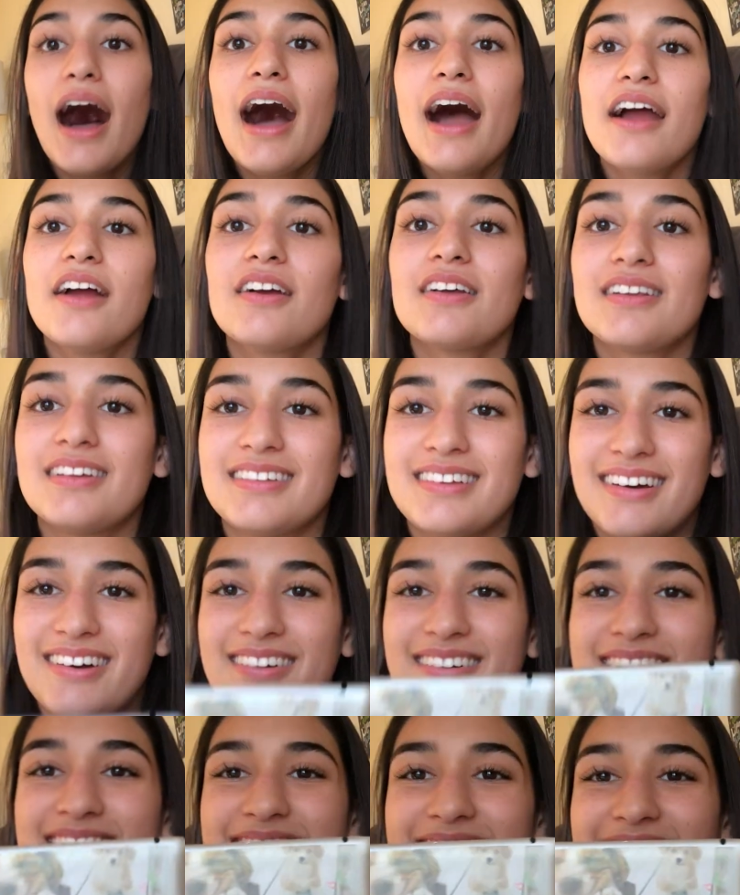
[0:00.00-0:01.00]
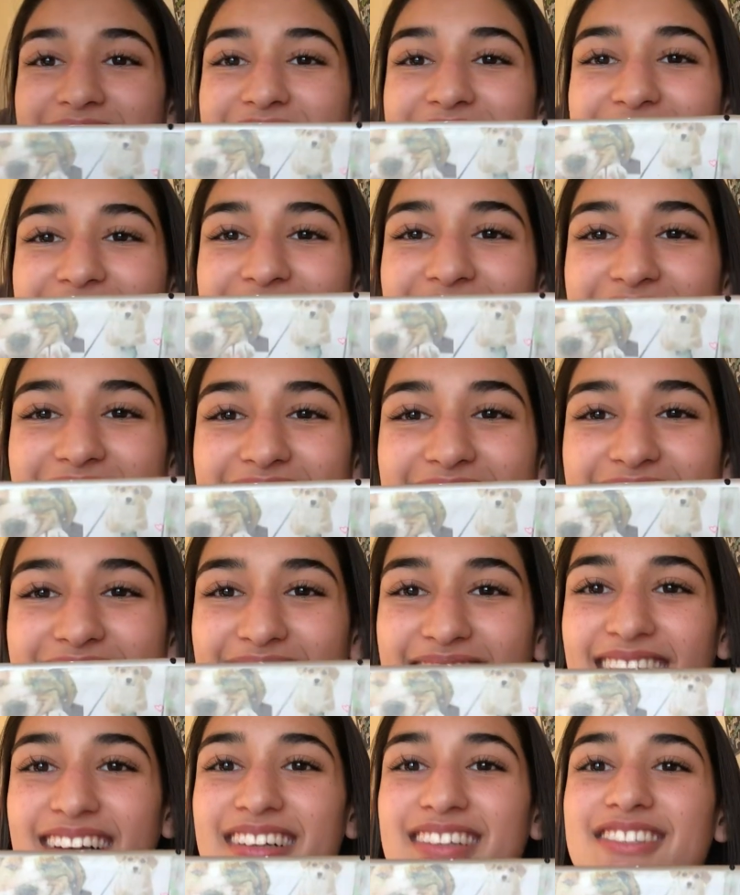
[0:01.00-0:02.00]
Ireland. Oh.
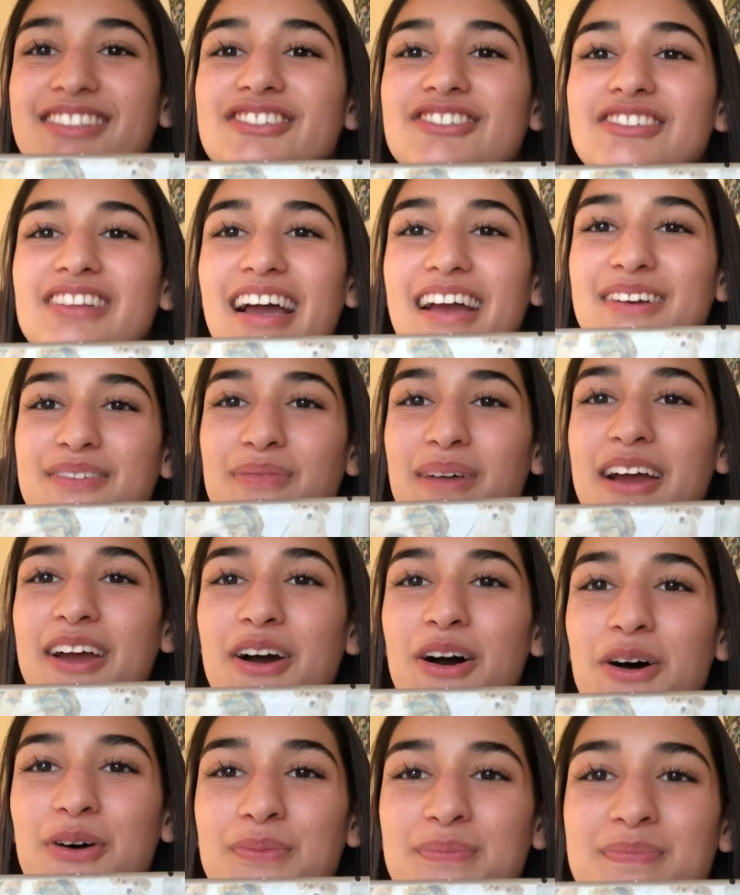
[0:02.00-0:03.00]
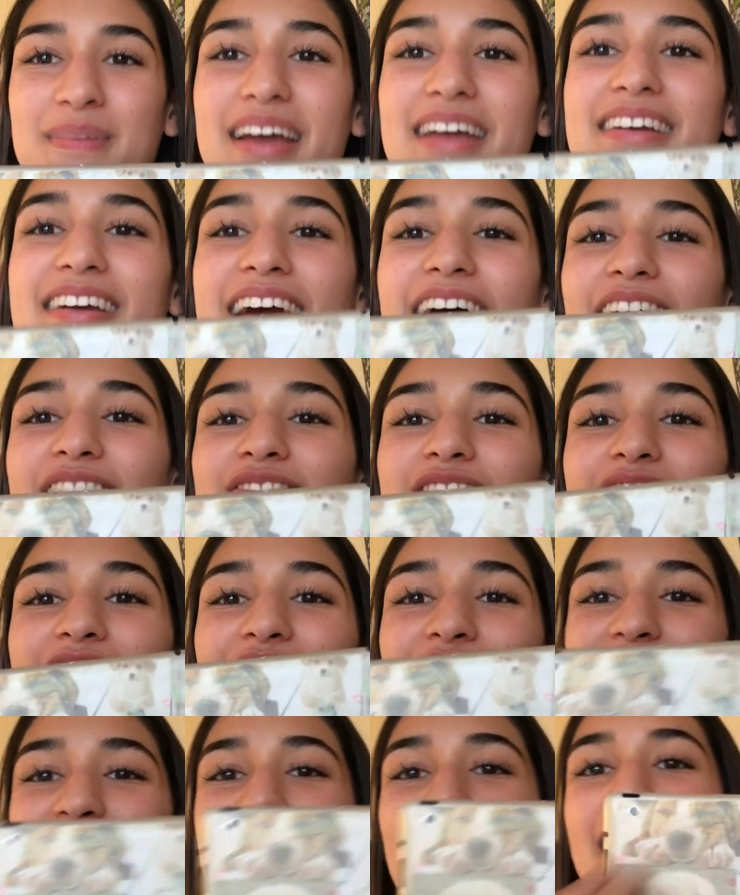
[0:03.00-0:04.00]
Do you like my homemade cover
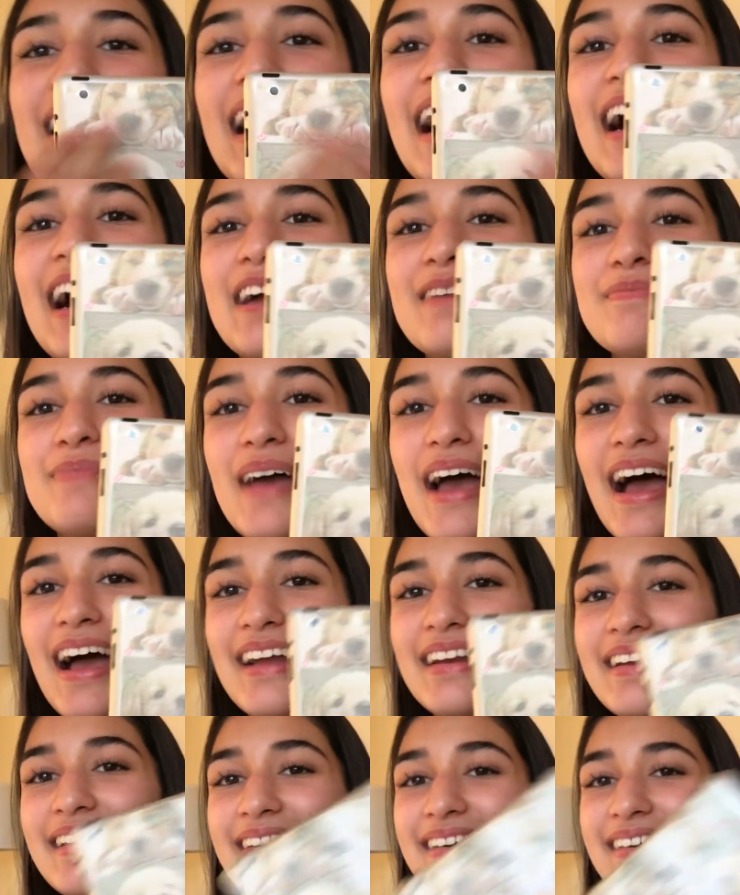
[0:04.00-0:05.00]
of my iPad?